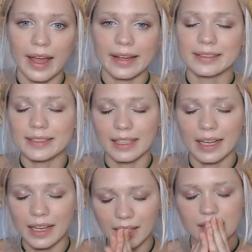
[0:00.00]
And
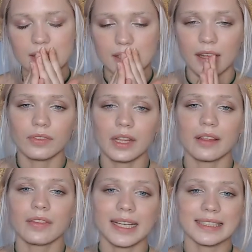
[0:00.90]
clay is
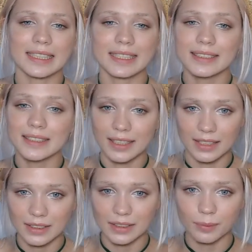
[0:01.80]
something that is
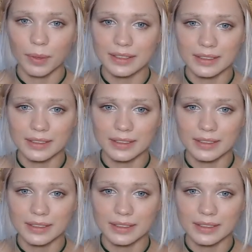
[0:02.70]
needed by